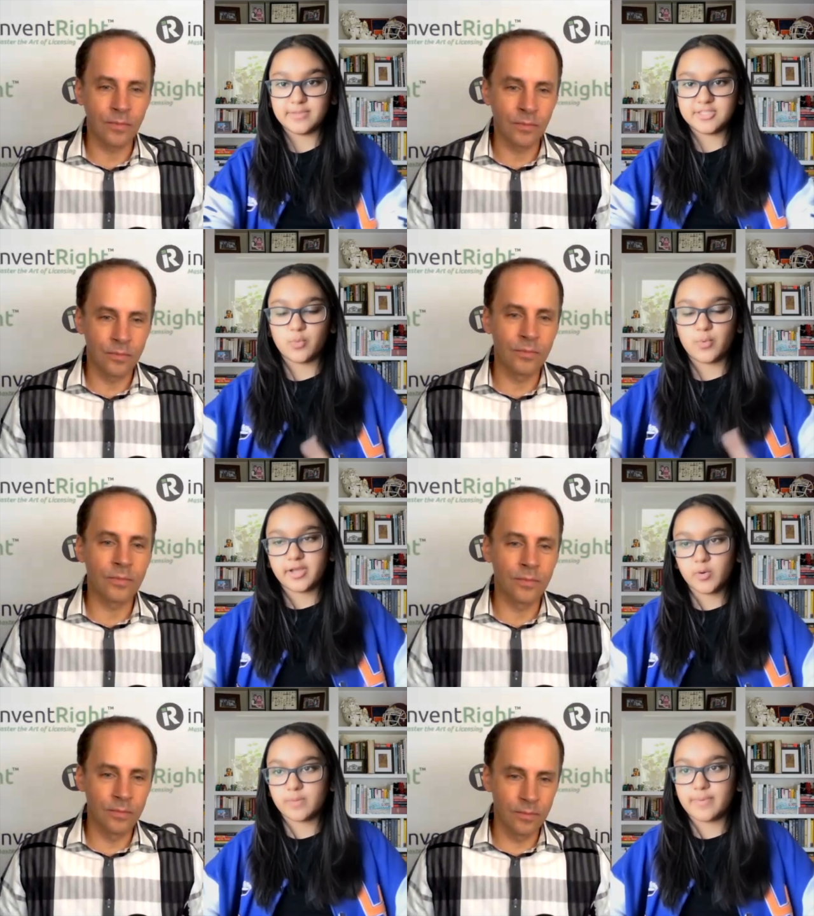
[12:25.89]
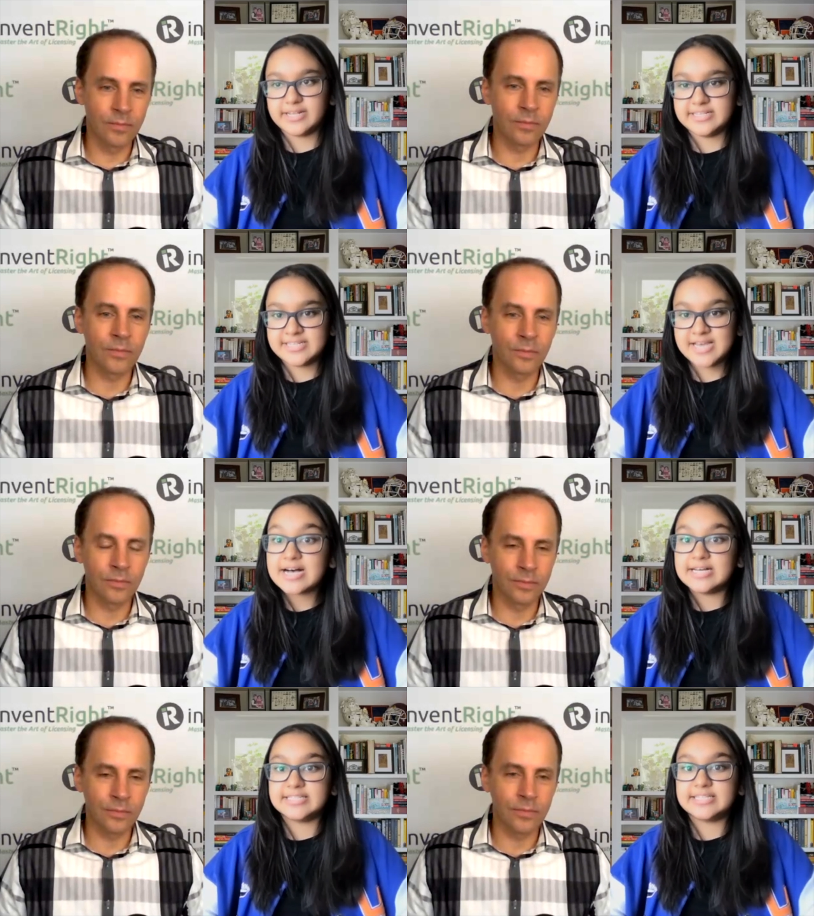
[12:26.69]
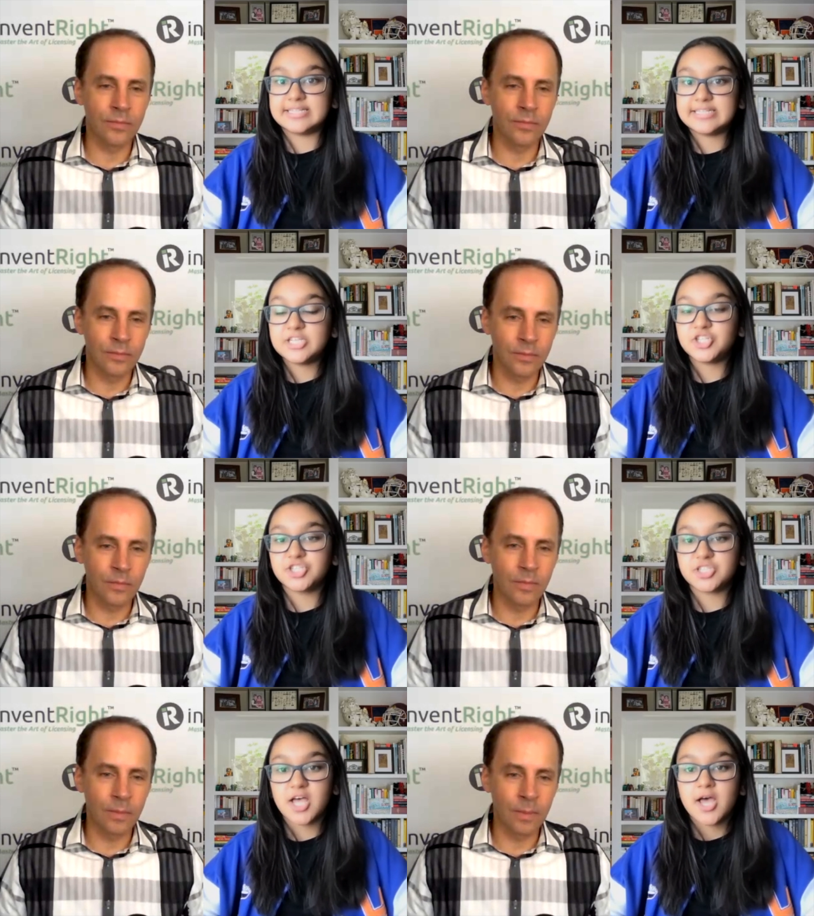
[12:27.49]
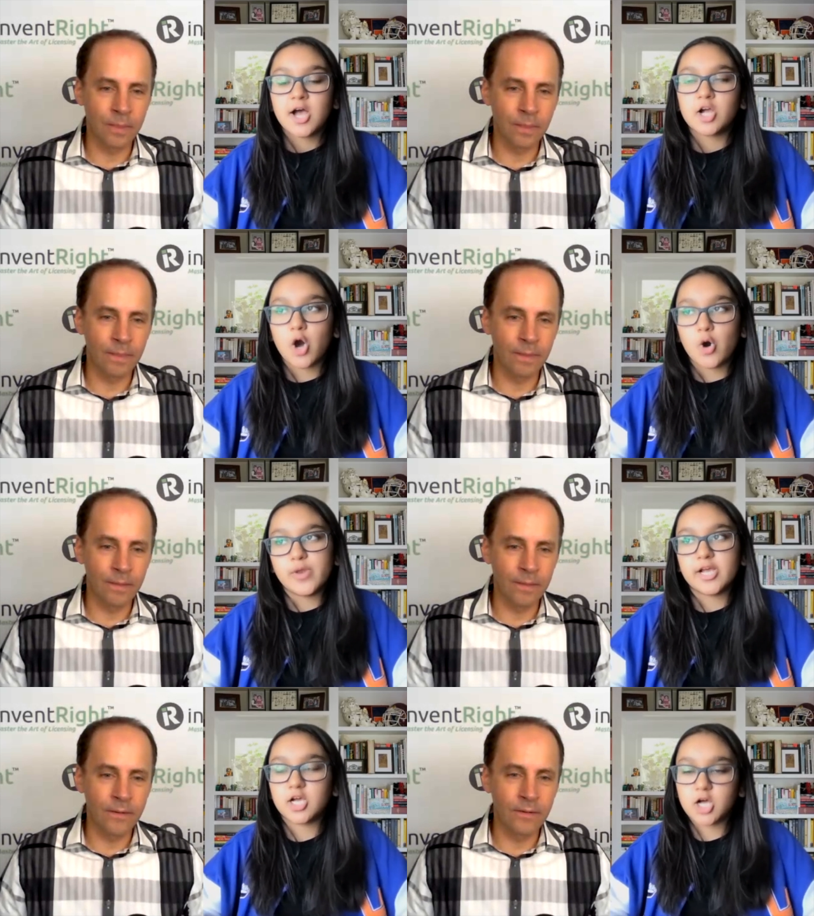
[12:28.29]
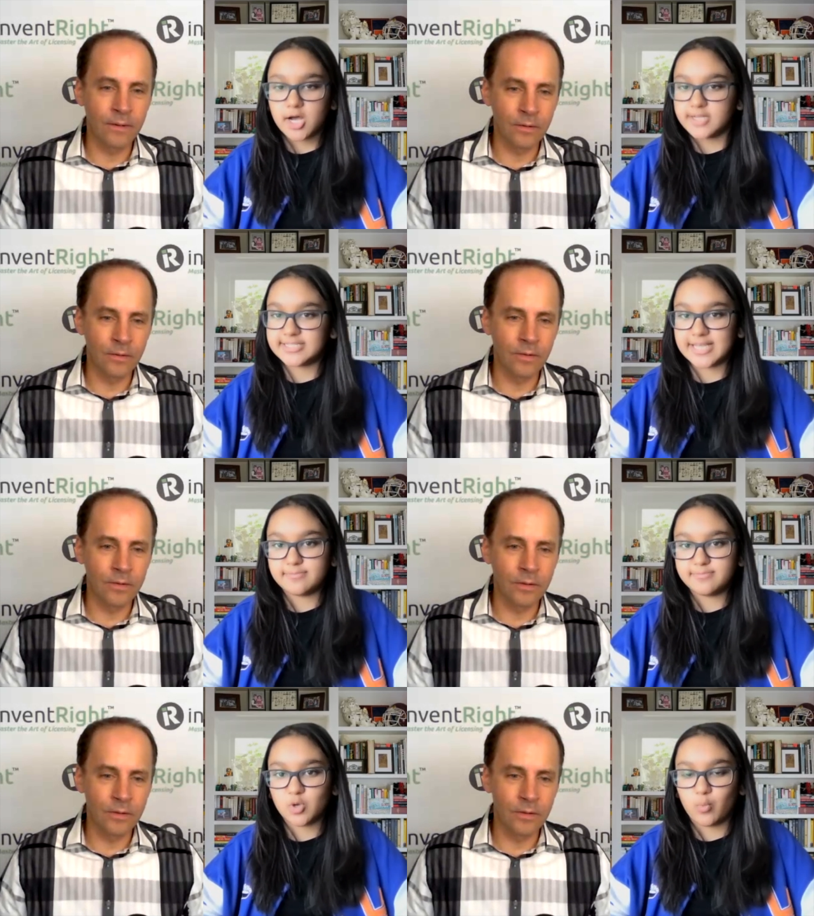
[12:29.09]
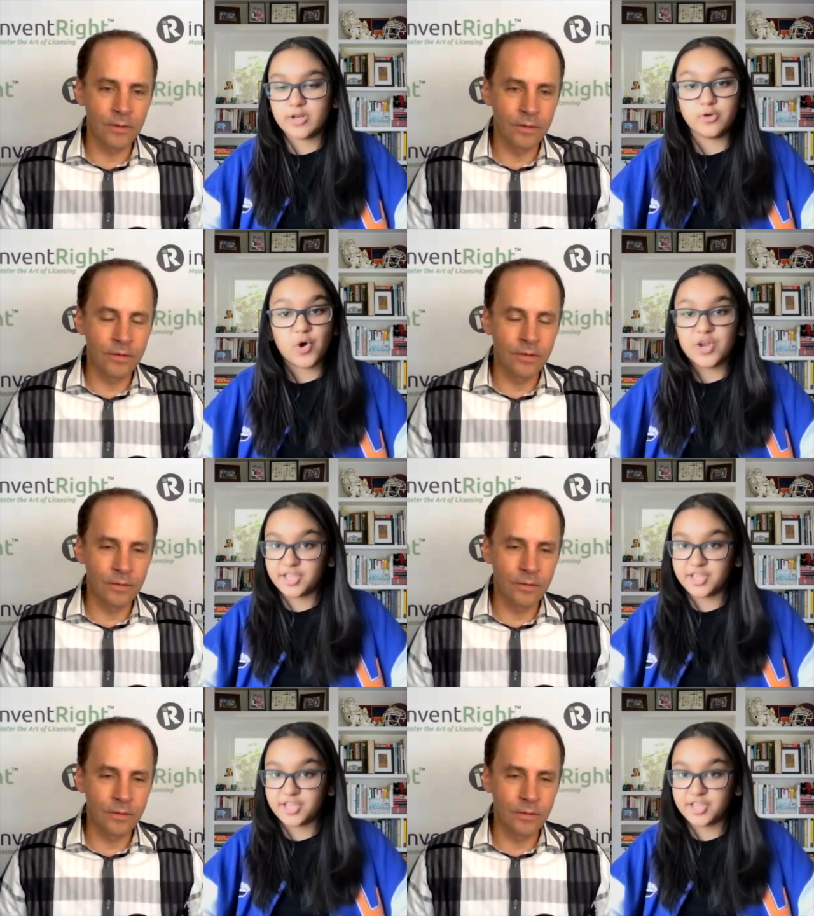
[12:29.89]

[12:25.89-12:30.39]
Speaker 1: And so what Coder Bunnyz does is it teaches coding concepts. So when you go on the